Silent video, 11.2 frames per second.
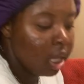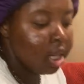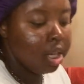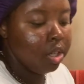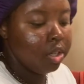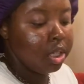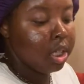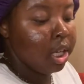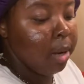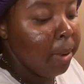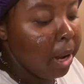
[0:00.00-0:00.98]
and then you just
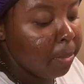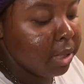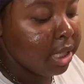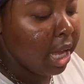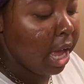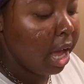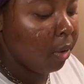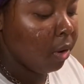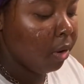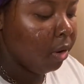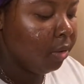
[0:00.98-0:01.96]
get a paper
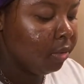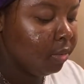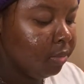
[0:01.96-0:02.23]
towel